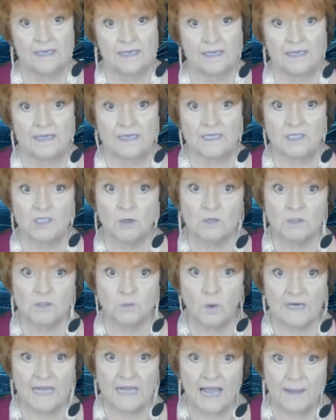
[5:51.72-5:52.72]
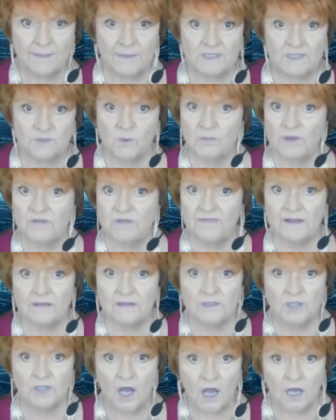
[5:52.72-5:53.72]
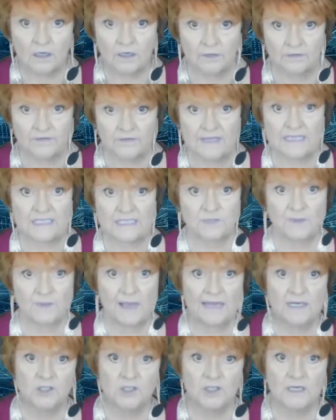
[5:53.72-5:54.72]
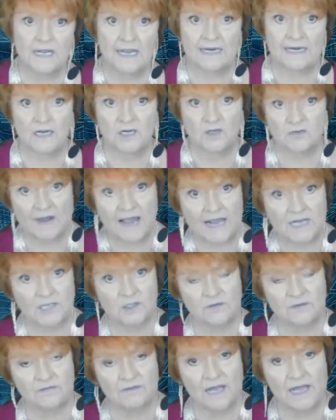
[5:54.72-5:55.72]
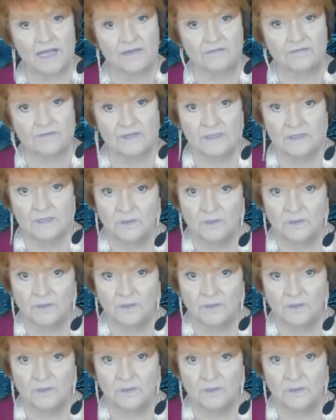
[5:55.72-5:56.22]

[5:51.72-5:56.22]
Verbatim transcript: It shows what happens when we fail to honor the expansion and contraction of life.